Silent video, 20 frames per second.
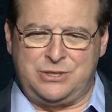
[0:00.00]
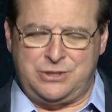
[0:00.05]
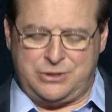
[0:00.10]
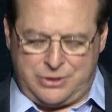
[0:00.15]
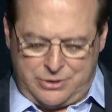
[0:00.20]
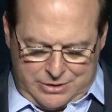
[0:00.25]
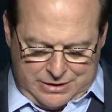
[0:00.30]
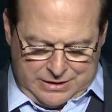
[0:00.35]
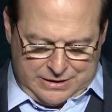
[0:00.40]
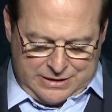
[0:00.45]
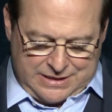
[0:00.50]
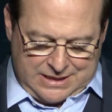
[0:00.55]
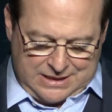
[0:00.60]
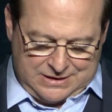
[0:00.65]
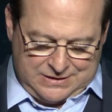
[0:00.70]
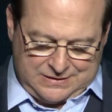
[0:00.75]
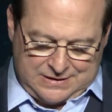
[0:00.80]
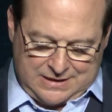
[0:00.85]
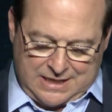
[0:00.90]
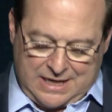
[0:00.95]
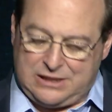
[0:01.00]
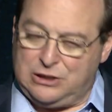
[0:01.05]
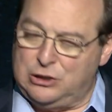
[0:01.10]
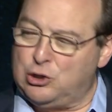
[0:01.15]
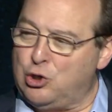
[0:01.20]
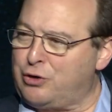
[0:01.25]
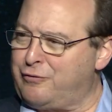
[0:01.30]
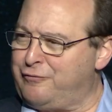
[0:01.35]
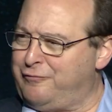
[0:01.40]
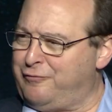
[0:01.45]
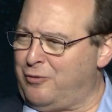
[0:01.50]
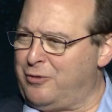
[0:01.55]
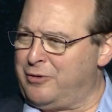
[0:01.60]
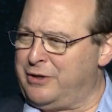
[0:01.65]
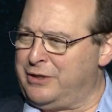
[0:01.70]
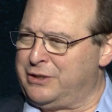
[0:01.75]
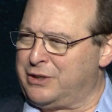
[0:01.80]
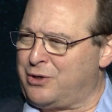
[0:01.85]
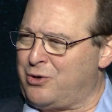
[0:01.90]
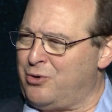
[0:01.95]
certain things that I look for
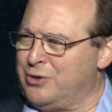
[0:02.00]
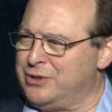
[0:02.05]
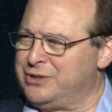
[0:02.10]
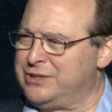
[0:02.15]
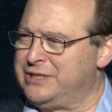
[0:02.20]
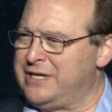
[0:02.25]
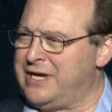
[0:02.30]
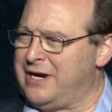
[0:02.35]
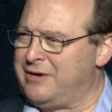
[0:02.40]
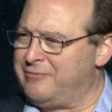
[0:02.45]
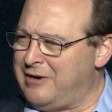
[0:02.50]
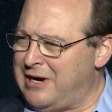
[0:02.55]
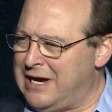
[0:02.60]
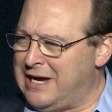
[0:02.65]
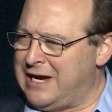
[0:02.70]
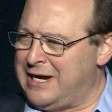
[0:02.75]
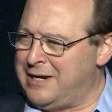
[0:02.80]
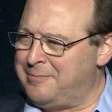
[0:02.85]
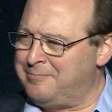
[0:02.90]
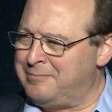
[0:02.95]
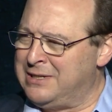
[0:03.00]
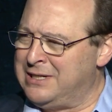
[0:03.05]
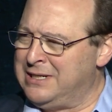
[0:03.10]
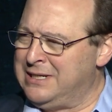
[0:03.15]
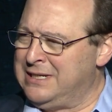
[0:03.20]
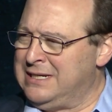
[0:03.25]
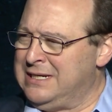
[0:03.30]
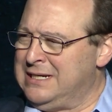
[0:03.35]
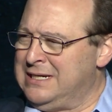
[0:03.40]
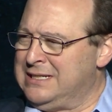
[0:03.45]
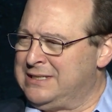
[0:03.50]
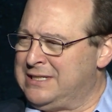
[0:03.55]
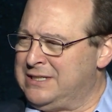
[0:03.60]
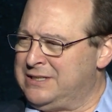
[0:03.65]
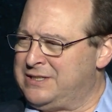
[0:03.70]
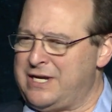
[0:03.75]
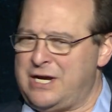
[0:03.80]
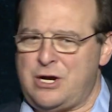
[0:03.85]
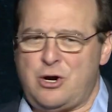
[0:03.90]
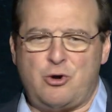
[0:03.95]
in the course of that rhyme to
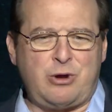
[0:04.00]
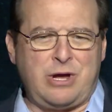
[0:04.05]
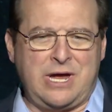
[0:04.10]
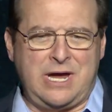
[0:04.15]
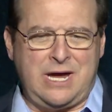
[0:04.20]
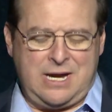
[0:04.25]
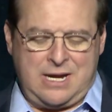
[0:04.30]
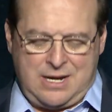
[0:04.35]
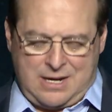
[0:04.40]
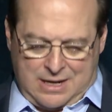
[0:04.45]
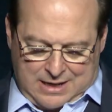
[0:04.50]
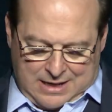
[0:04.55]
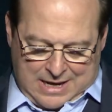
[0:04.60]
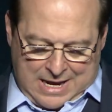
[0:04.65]
say, okay,